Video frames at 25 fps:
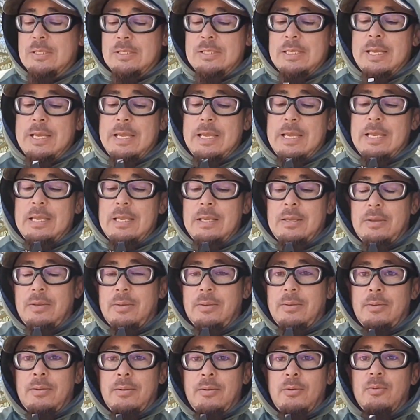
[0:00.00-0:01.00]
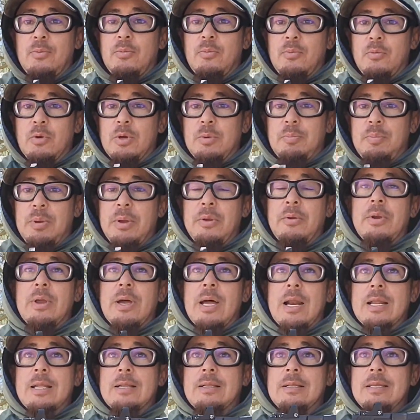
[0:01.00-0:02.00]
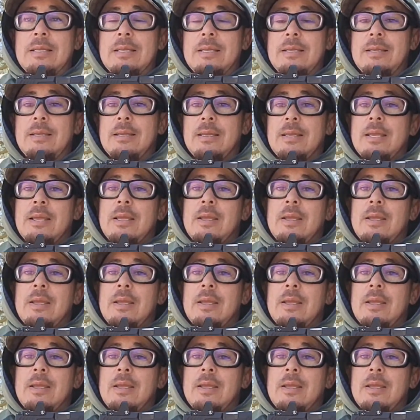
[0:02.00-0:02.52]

say you would periodically,